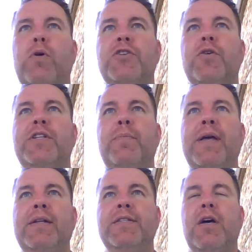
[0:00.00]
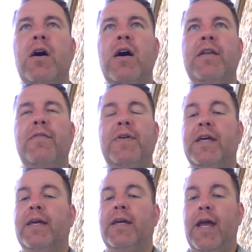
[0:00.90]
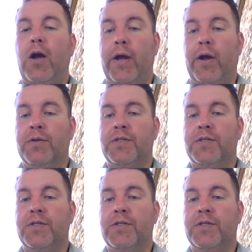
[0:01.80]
a good question. So it depends on the carrier.